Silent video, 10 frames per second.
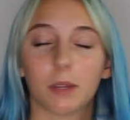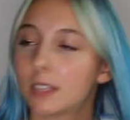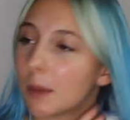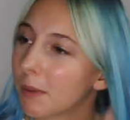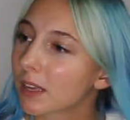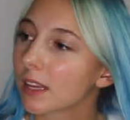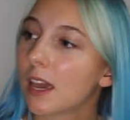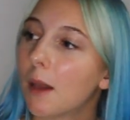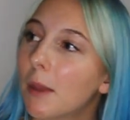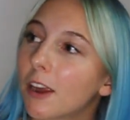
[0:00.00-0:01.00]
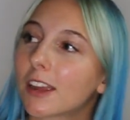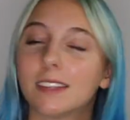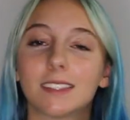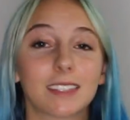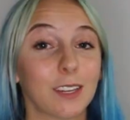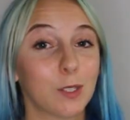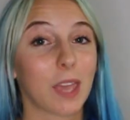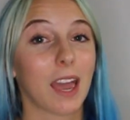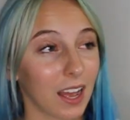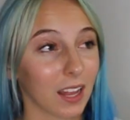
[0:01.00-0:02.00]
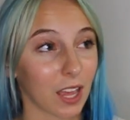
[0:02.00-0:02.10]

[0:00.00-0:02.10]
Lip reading: but typically Americans tend to get a